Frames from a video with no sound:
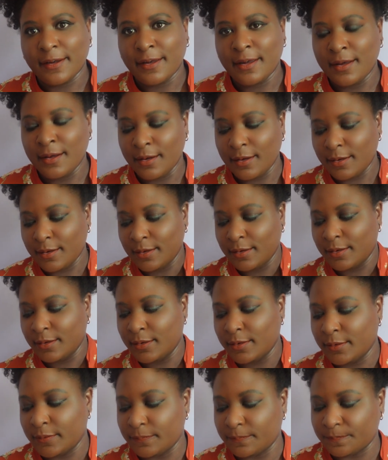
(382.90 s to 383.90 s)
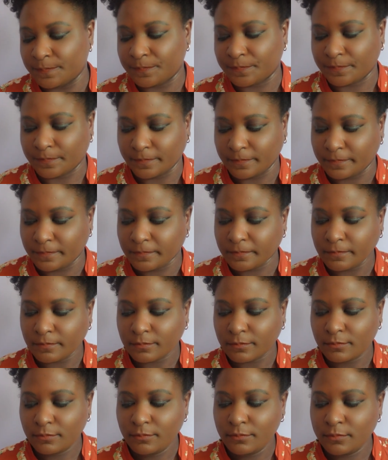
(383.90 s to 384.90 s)

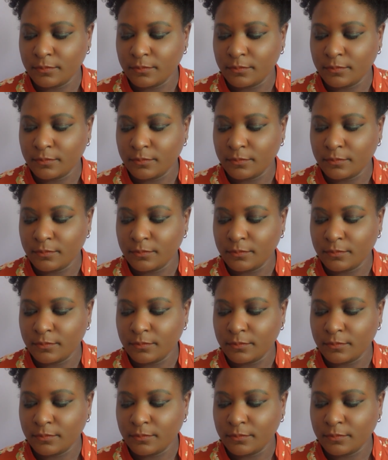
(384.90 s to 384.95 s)
(no one is talking)